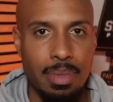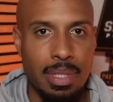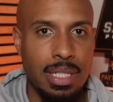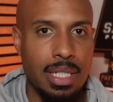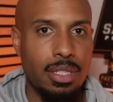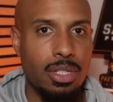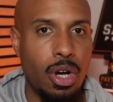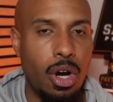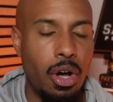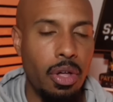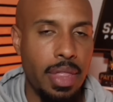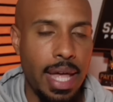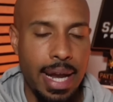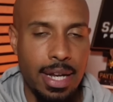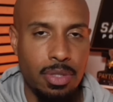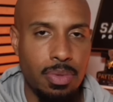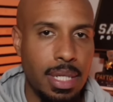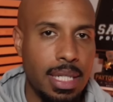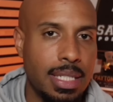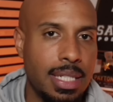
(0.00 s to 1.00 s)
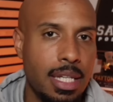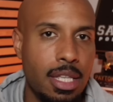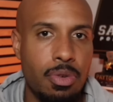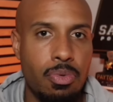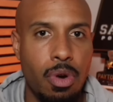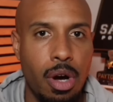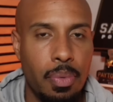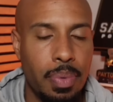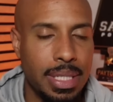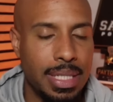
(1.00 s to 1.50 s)
Let's get to all that as we
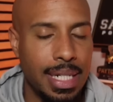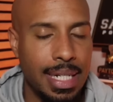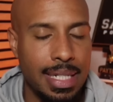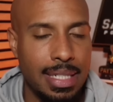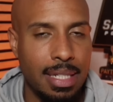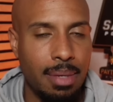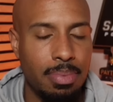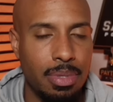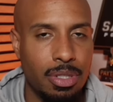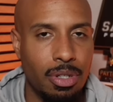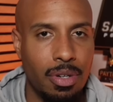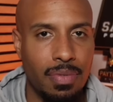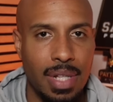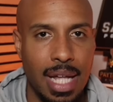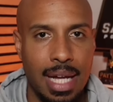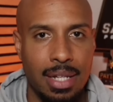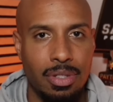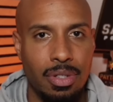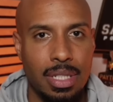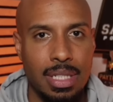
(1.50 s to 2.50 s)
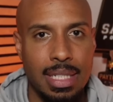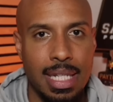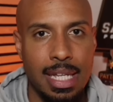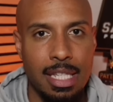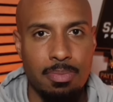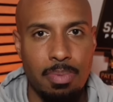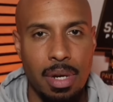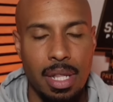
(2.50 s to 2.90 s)
continue on with today's episode of Locked On Saints,